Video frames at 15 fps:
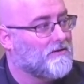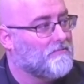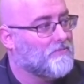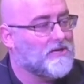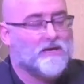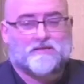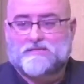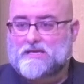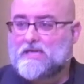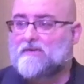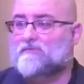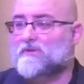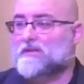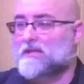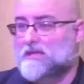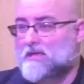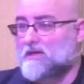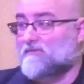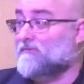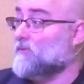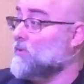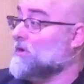because even
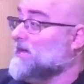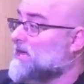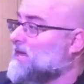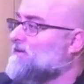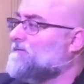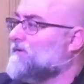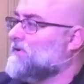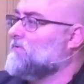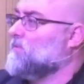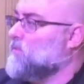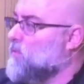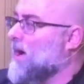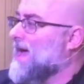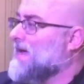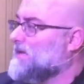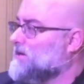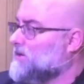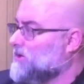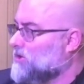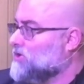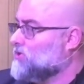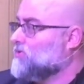if, or even when
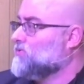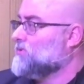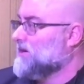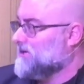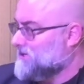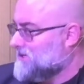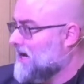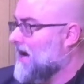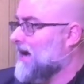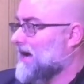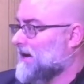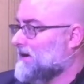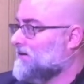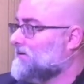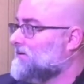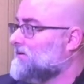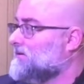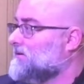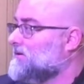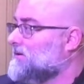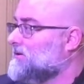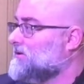you die,
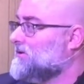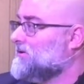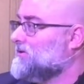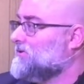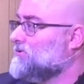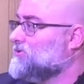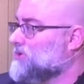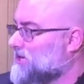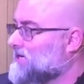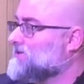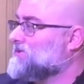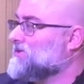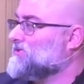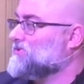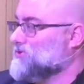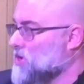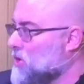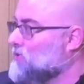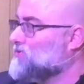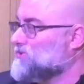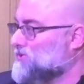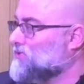Jesus
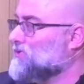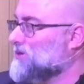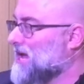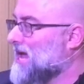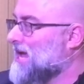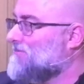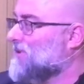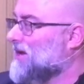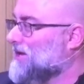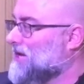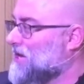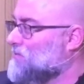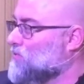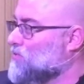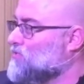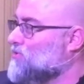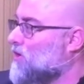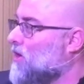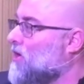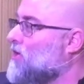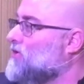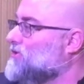knows your name and he will
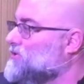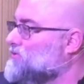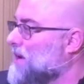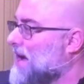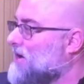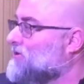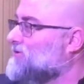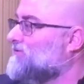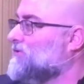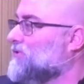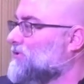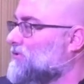call you out of your